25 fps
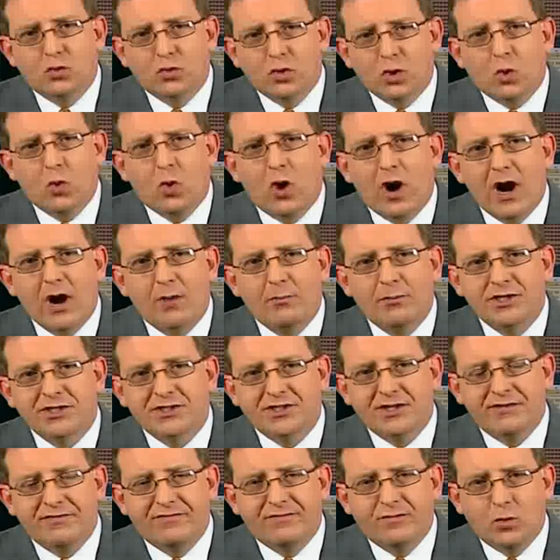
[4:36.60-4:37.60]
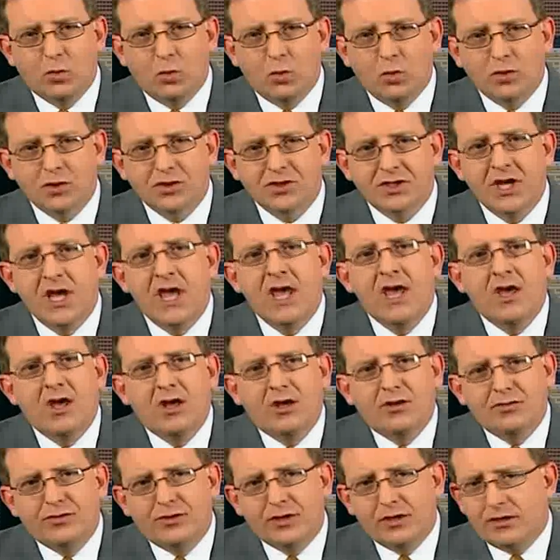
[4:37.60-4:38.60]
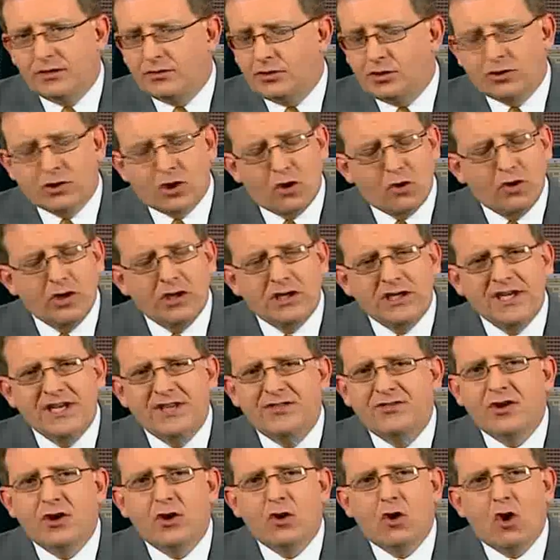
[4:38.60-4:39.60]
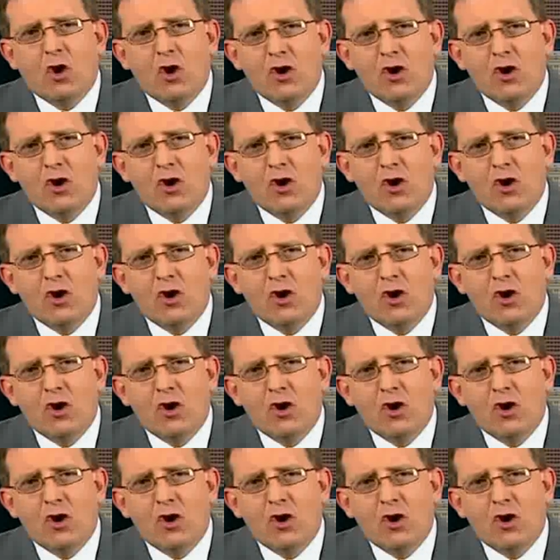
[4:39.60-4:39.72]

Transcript: requirements enforced. Currently, there